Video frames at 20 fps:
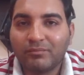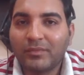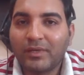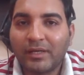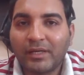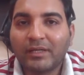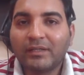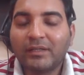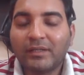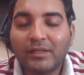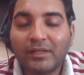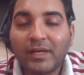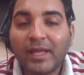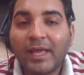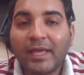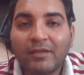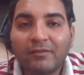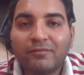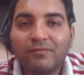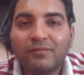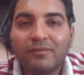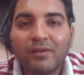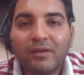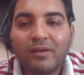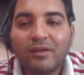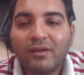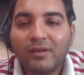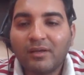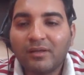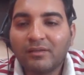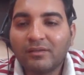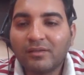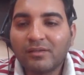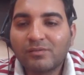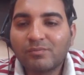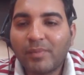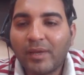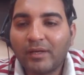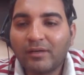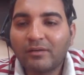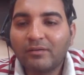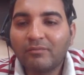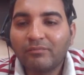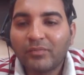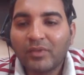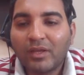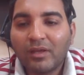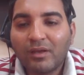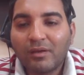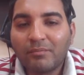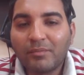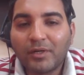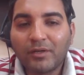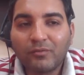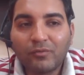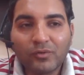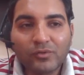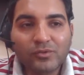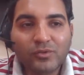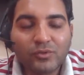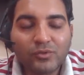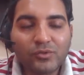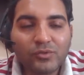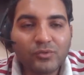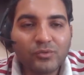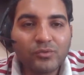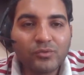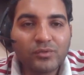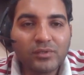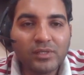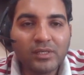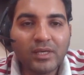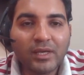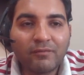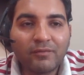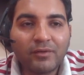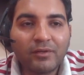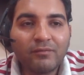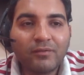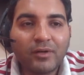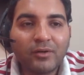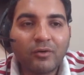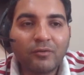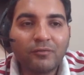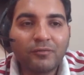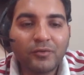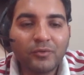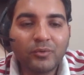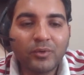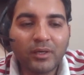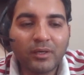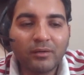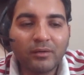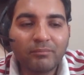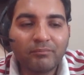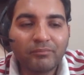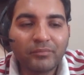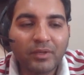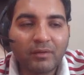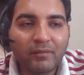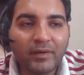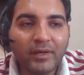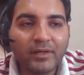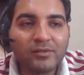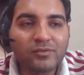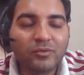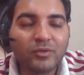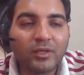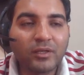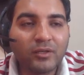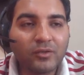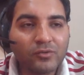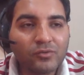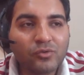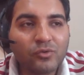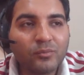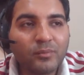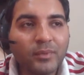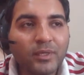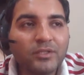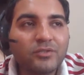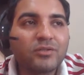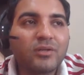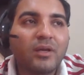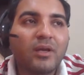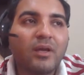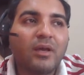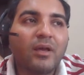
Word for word: connected live in this manner but it was good to see every one of you here right so thank you so much